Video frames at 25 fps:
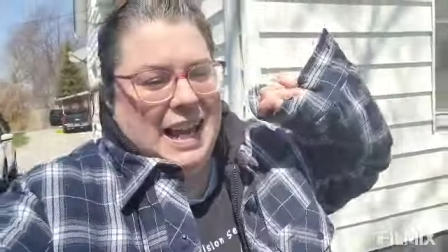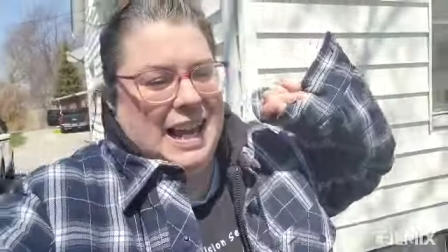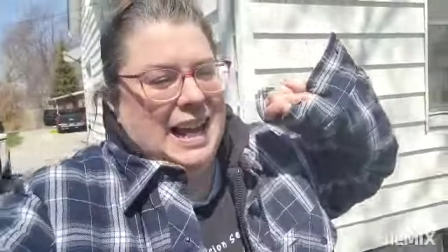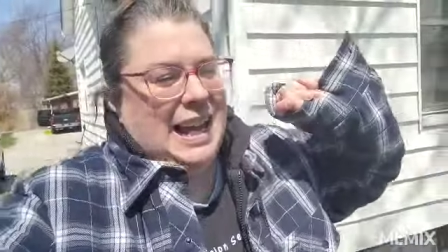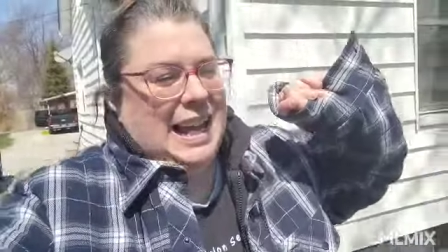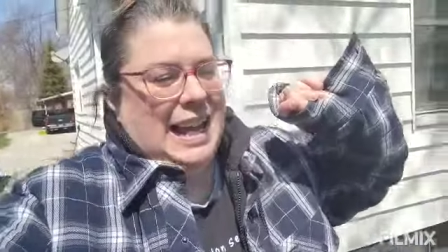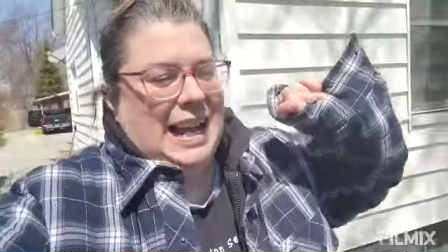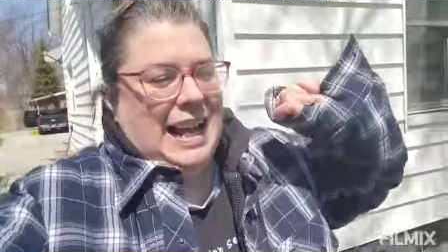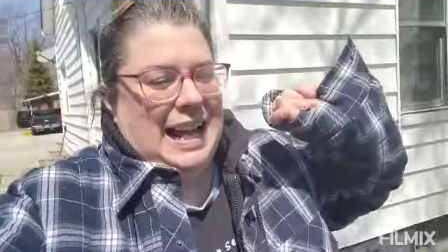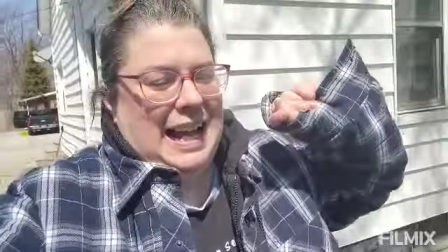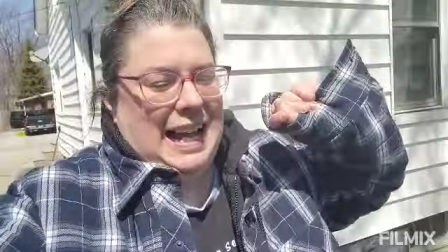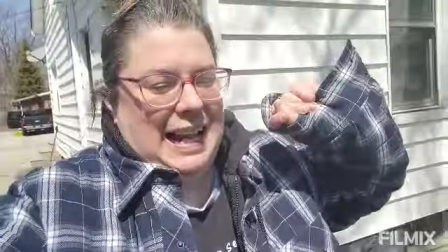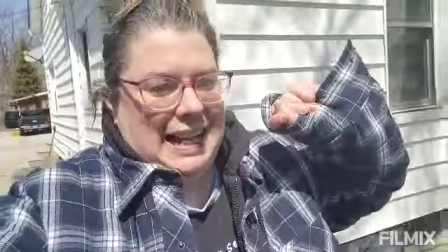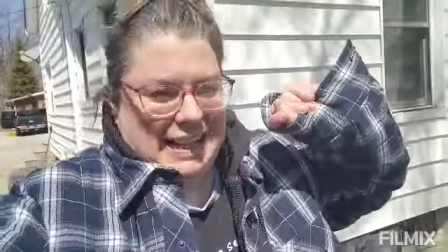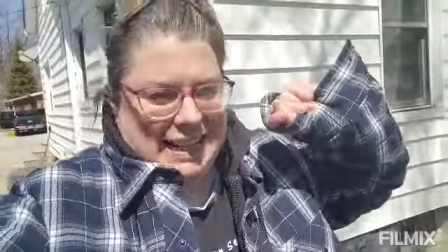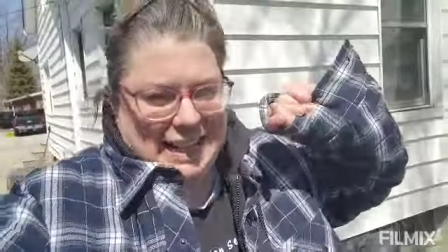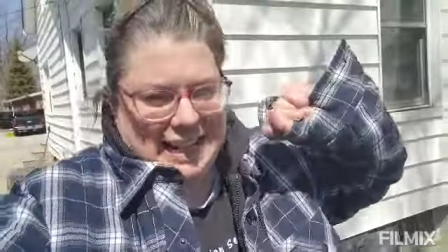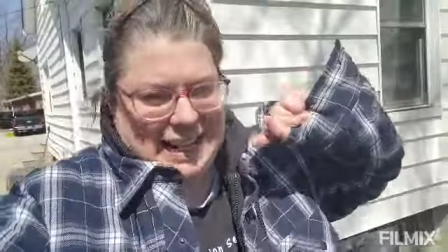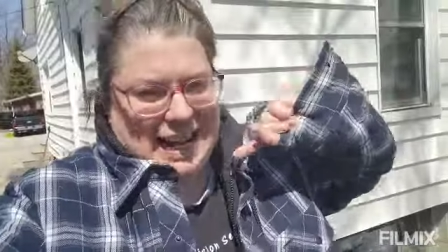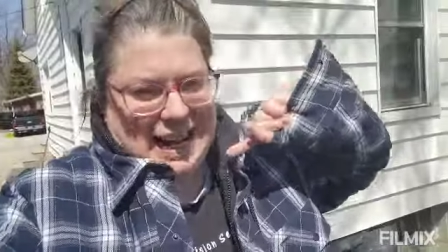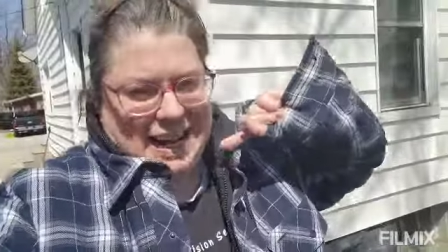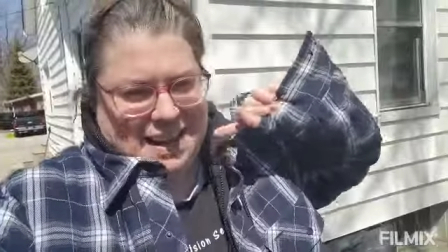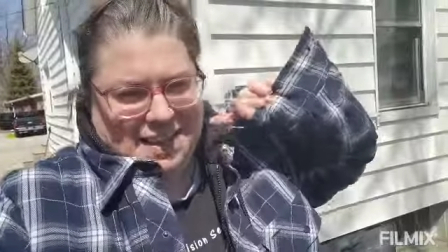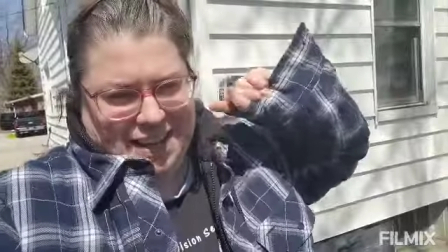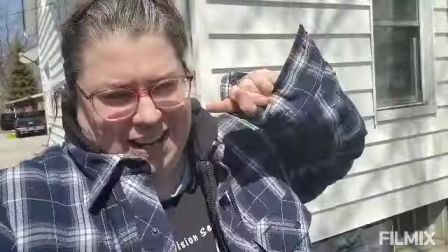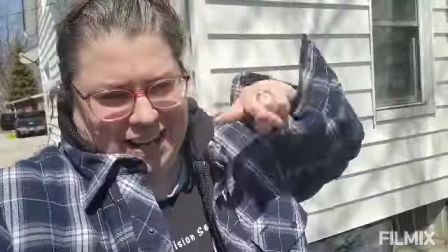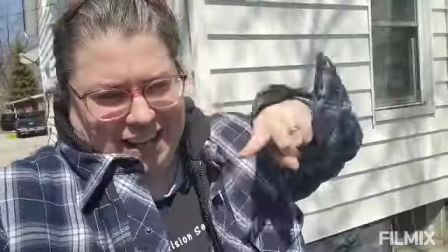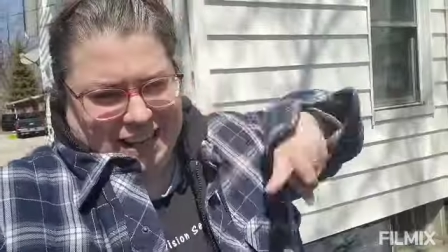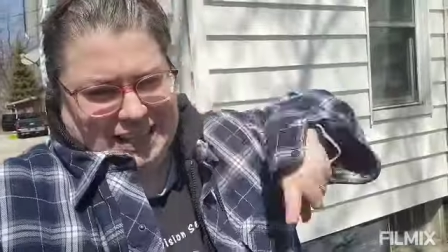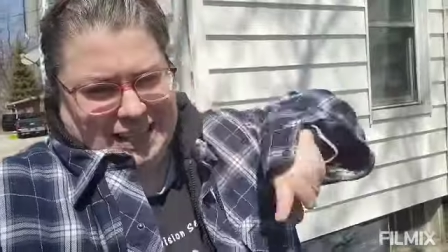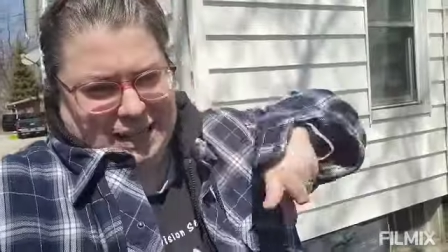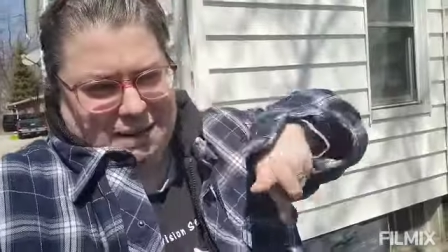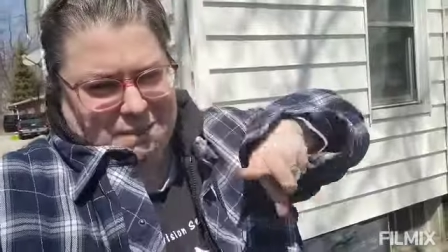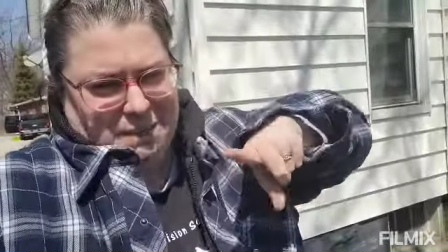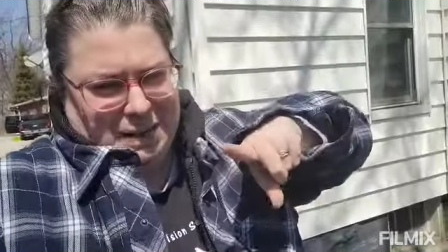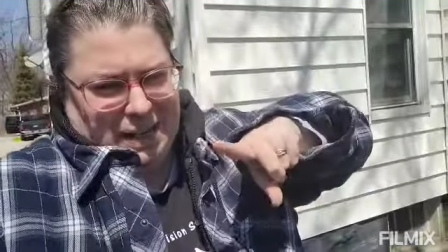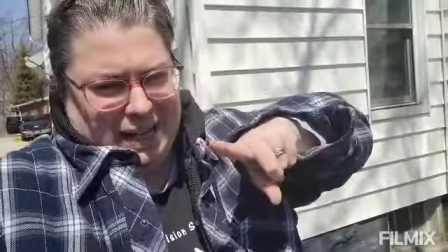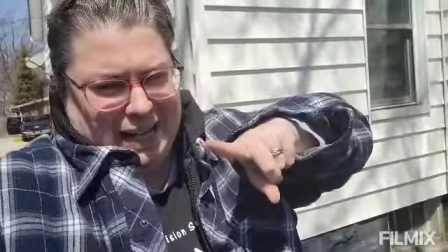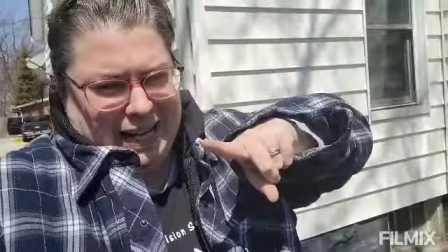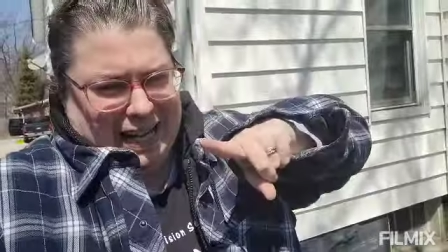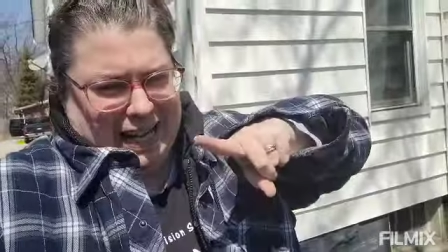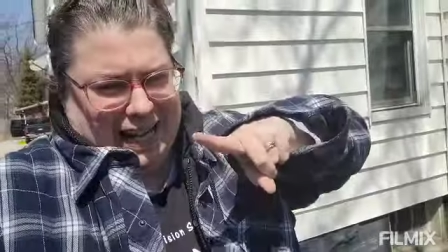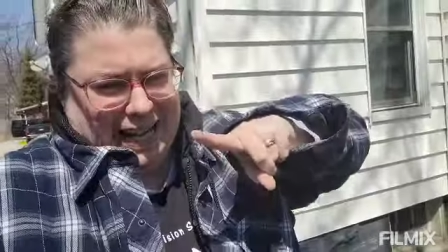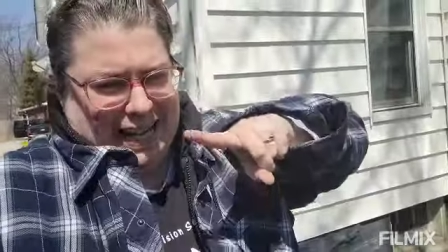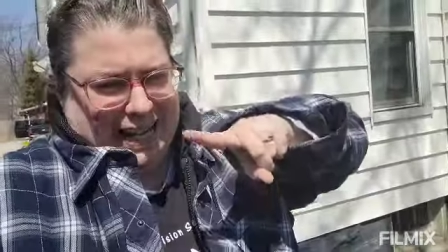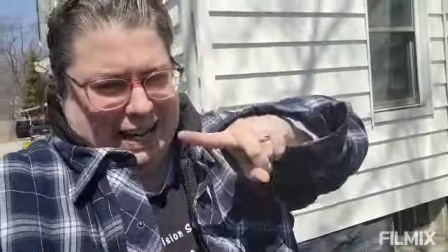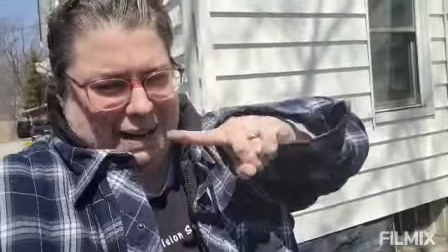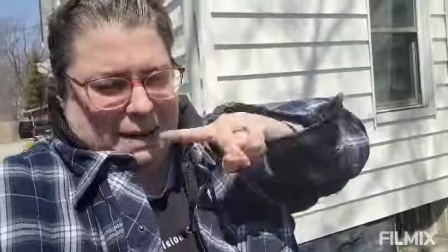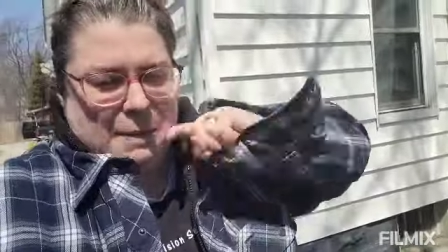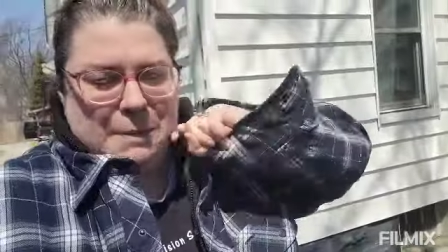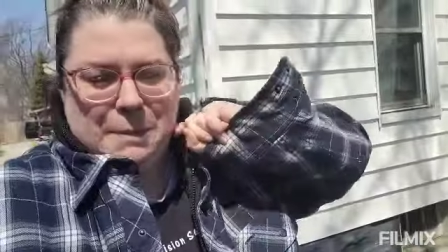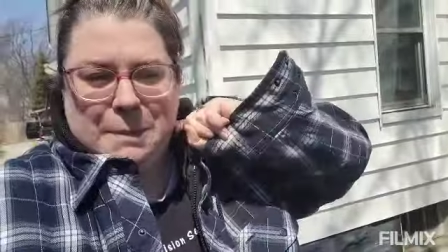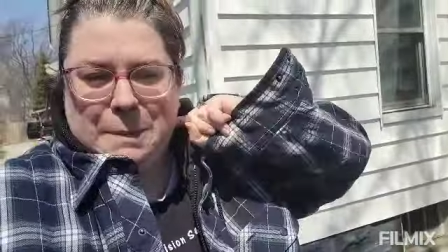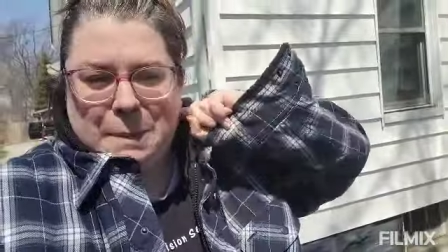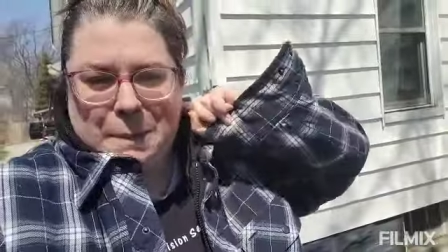And uh, I think somebody